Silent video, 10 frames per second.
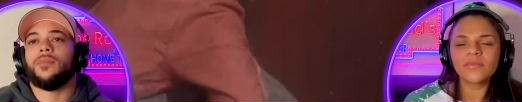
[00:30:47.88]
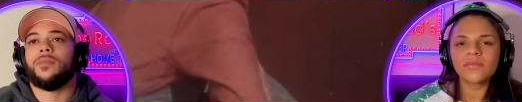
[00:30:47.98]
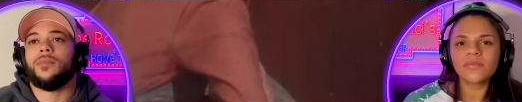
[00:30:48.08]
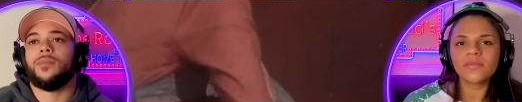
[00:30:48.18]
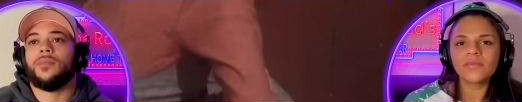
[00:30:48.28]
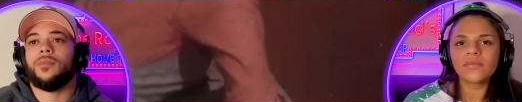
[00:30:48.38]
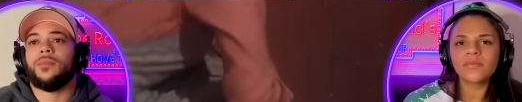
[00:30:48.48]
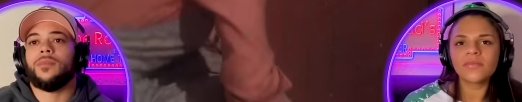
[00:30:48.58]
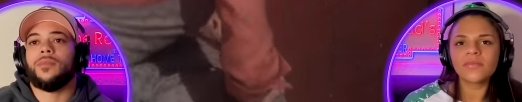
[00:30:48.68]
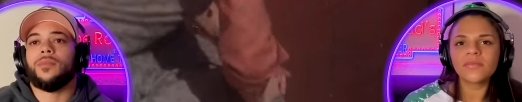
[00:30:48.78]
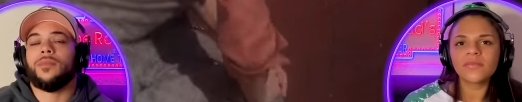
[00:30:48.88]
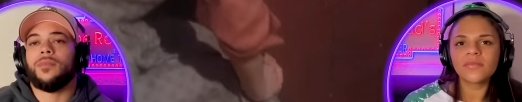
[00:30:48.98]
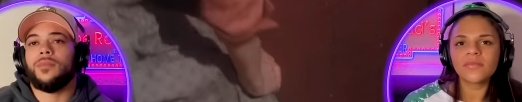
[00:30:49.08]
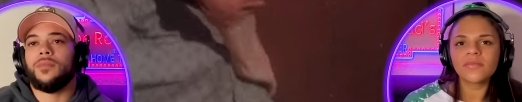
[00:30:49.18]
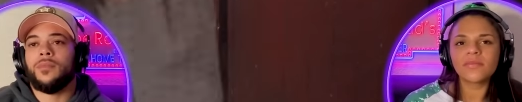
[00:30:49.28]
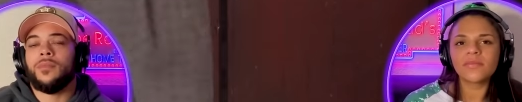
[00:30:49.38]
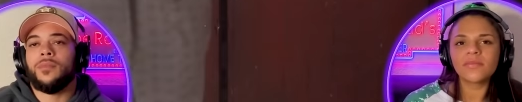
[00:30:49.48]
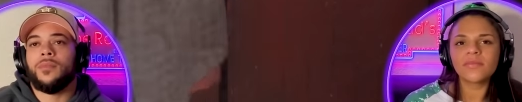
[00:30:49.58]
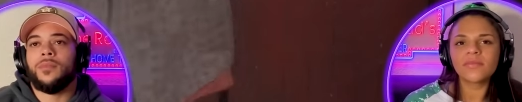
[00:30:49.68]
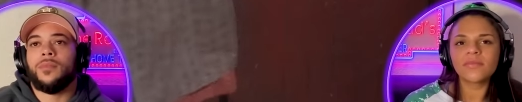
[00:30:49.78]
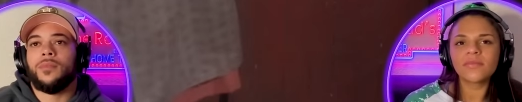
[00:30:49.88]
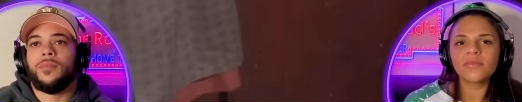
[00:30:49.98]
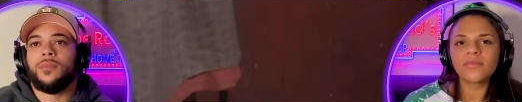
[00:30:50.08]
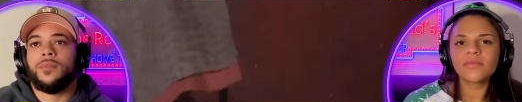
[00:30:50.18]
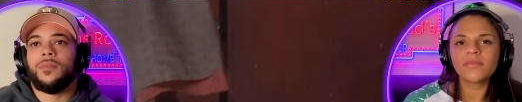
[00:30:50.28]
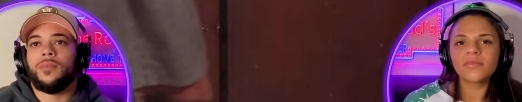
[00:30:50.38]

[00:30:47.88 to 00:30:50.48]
(silence)